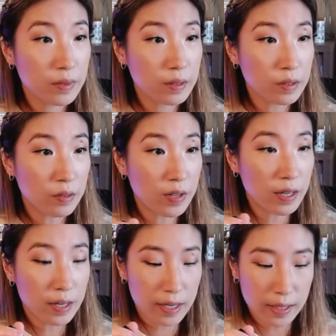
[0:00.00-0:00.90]
so
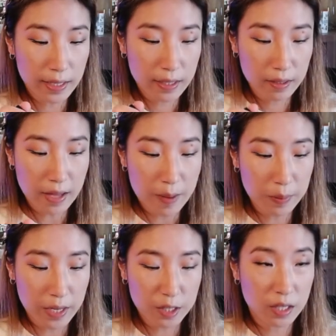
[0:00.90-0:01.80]
far I like the
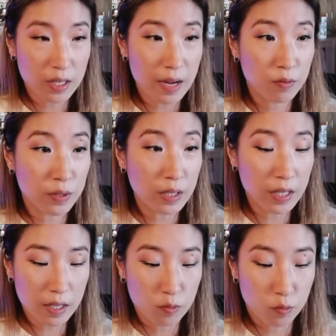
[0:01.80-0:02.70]
application I
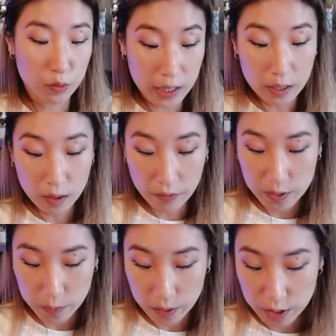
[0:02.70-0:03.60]
really really love this
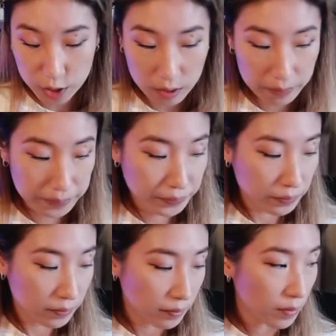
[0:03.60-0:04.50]
brush
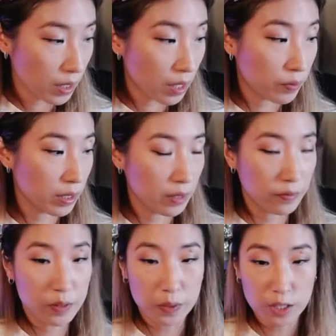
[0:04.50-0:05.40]
I really love
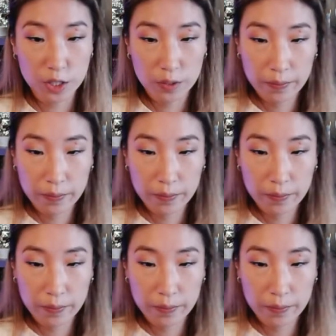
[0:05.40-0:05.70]
this brush